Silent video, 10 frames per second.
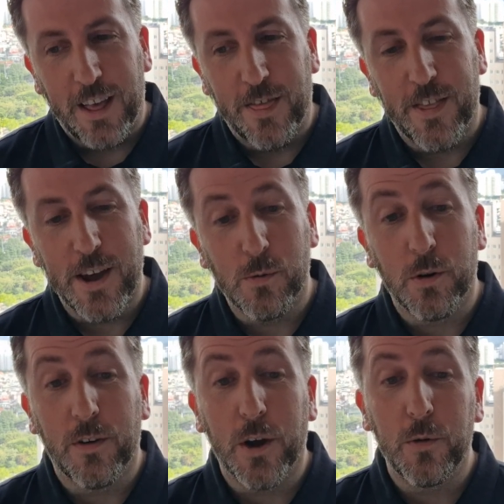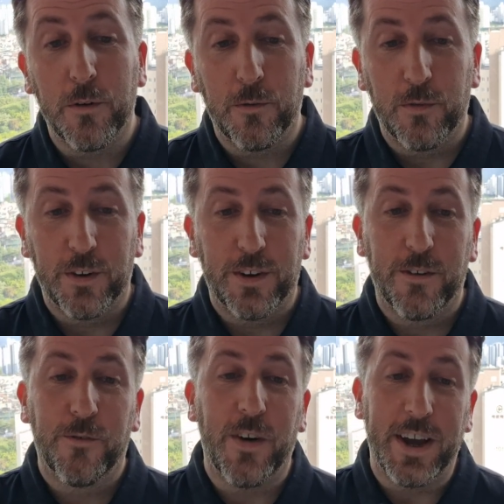there were a load of
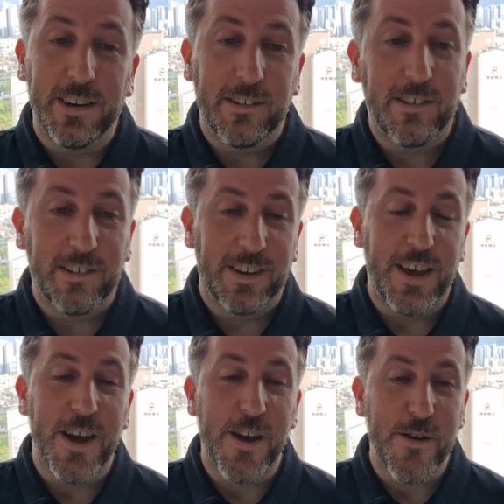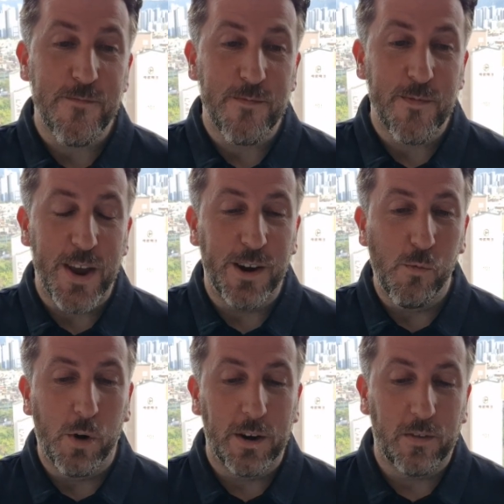fans um,
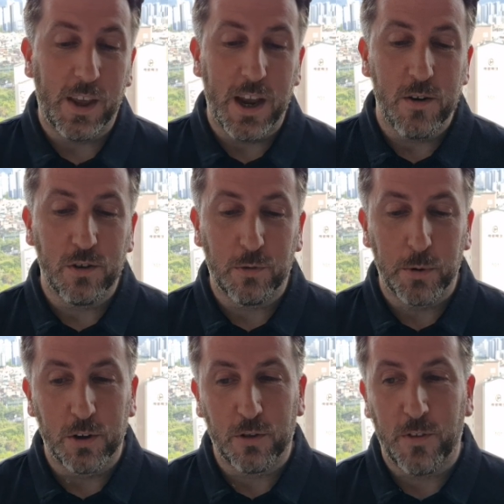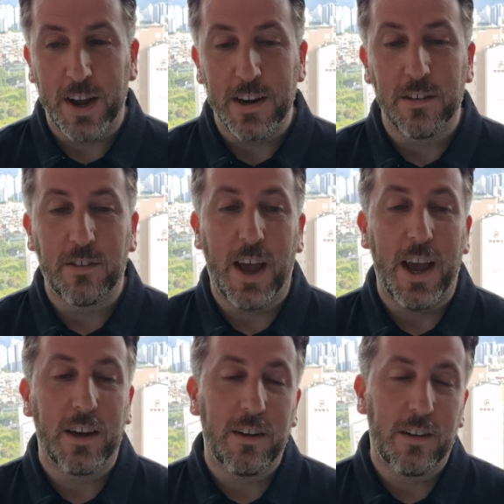in one of the areas, Spurs fans,
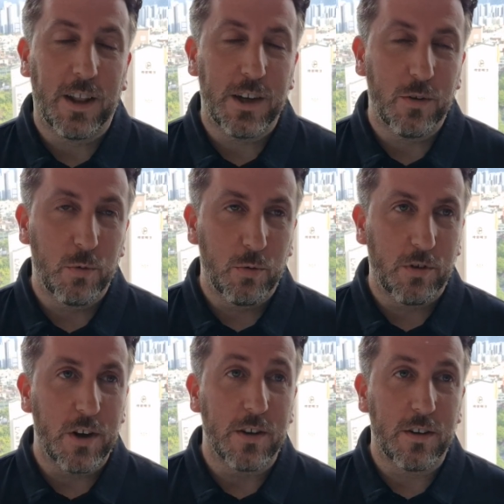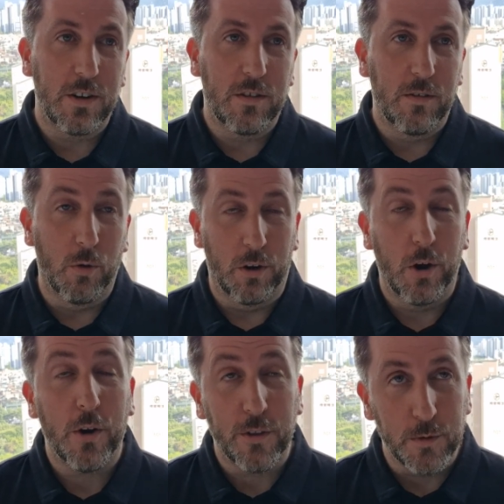and they all started, or a
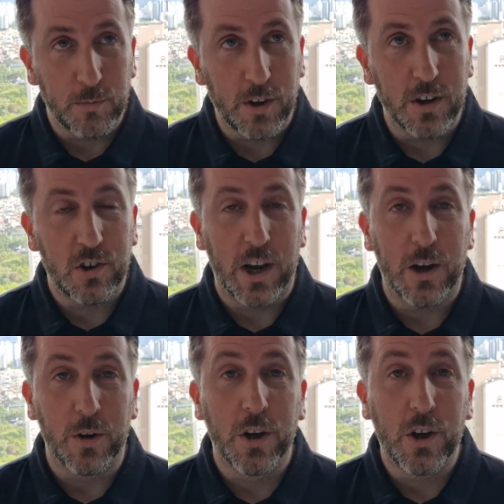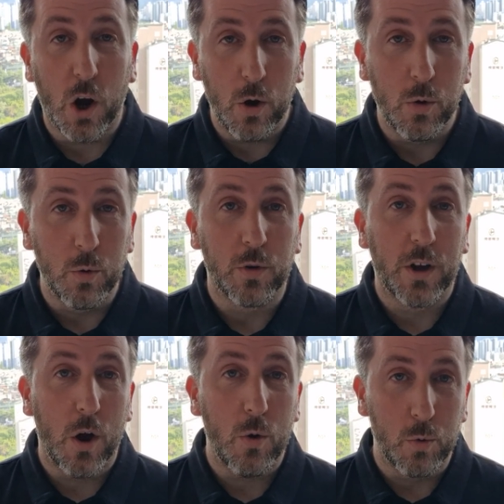lot of them started shouting, "Gold,
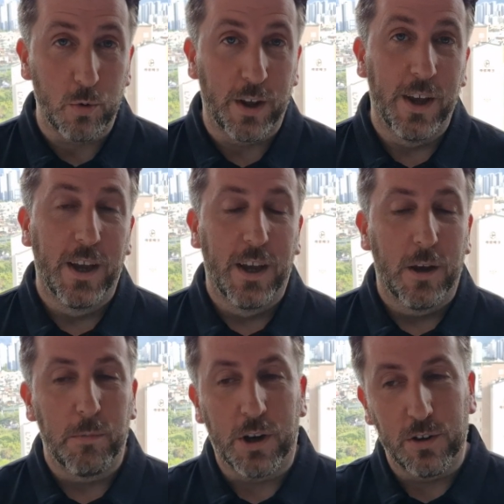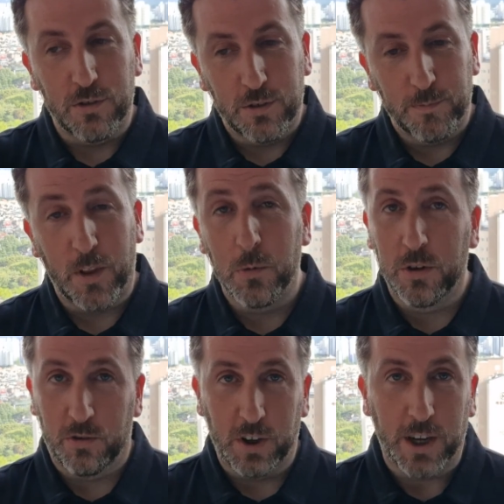gold!" because they
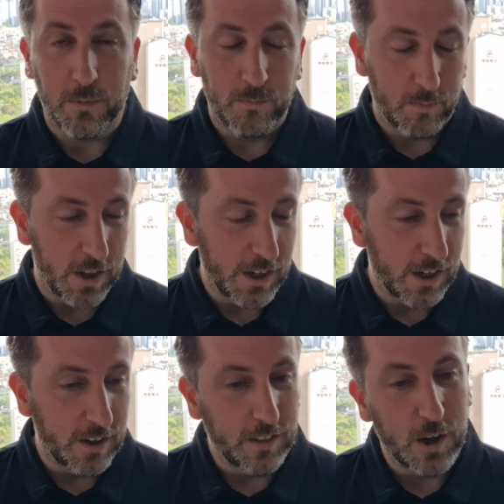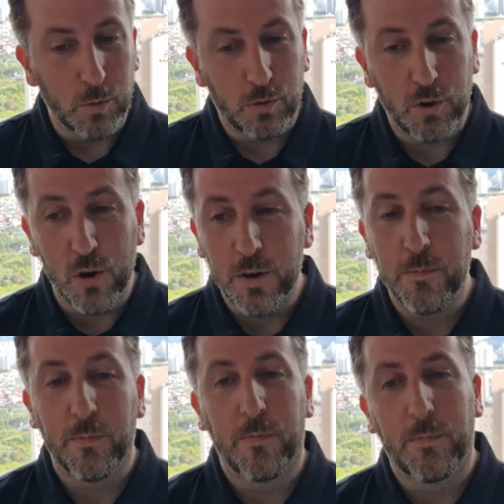weren't singing the the old
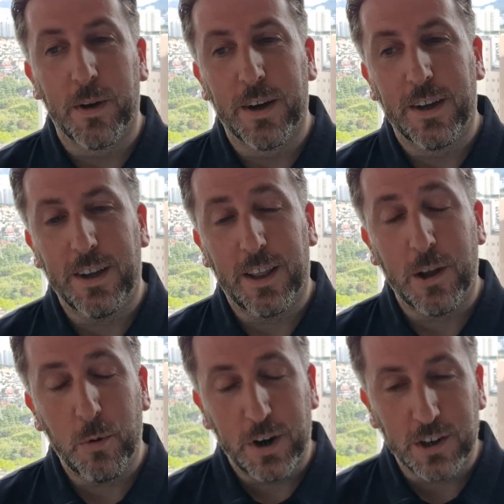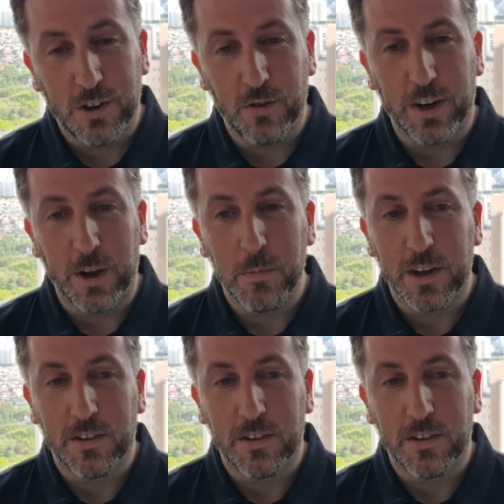song, but yeah, they were actually trying to get my